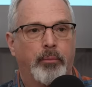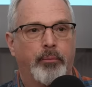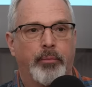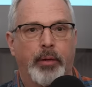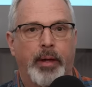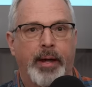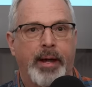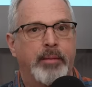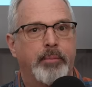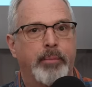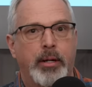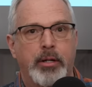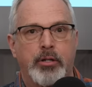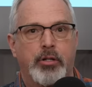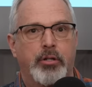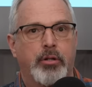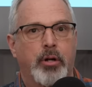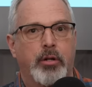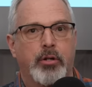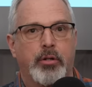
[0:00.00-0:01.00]
land based
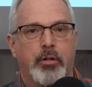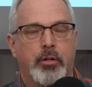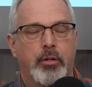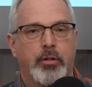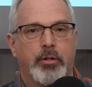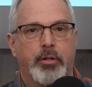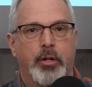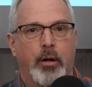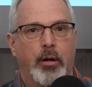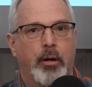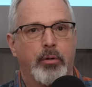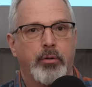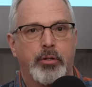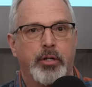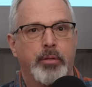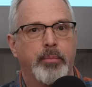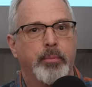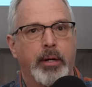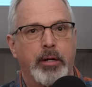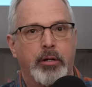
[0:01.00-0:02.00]
structures,
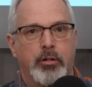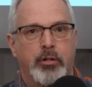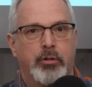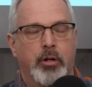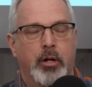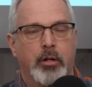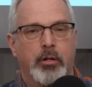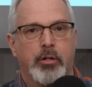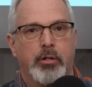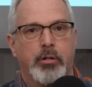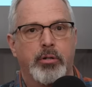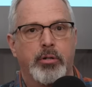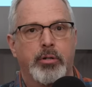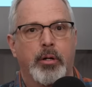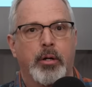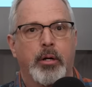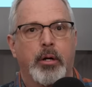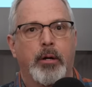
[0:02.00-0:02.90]
ocean based structures.